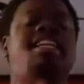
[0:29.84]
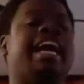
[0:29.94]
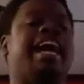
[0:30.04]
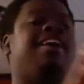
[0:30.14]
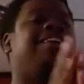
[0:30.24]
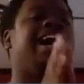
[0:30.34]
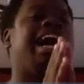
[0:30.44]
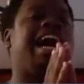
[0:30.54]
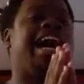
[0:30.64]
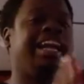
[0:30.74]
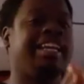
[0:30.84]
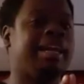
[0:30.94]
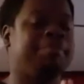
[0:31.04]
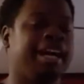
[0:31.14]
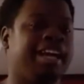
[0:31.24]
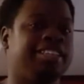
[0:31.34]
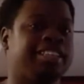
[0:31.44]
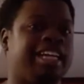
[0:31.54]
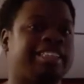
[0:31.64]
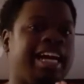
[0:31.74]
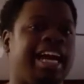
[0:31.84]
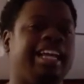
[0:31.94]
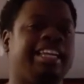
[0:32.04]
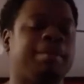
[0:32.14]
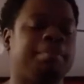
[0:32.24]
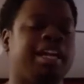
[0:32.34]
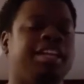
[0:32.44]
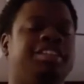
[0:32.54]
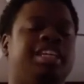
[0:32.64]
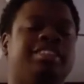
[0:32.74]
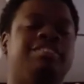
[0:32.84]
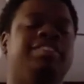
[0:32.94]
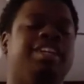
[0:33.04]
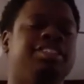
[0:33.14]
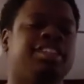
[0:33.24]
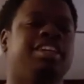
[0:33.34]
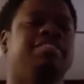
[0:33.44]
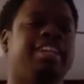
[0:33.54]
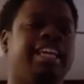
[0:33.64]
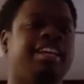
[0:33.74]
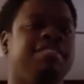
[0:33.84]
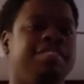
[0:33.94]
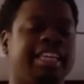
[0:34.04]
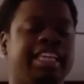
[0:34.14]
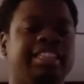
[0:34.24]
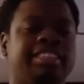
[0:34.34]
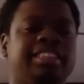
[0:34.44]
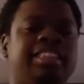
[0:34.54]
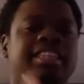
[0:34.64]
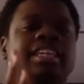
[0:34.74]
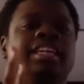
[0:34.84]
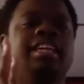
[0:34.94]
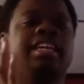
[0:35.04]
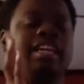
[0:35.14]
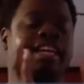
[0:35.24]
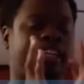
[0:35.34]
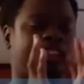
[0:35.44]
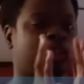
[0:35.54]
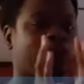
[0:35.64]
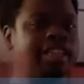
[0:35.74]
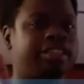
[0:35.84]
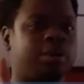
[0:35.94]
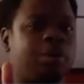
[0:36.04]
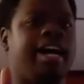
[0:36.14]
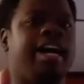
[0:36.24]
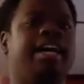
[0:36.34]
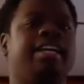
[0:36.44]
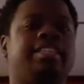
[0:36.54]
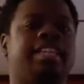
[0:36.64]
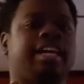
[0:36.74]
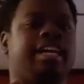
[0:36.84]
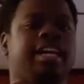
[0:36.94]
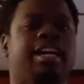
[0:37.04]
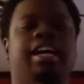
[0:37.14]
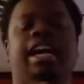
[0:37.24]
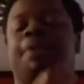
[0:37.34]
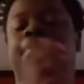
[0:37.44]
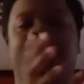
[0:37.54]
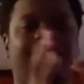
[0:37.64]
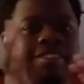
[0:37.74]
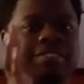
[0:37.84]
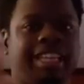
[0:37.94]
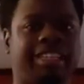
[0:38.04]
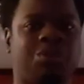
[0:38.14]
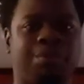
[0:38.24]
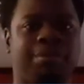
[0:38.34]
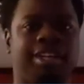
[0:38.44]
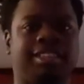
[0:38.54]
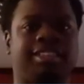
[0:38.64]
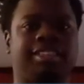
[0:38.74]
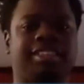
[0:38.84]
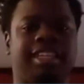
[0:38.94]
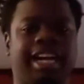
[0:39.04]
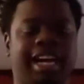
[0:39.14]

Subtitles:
Now, I highly apologize. I'm very sorry for the inconvenience. And here's a reason why that I've been gone for like 3 months.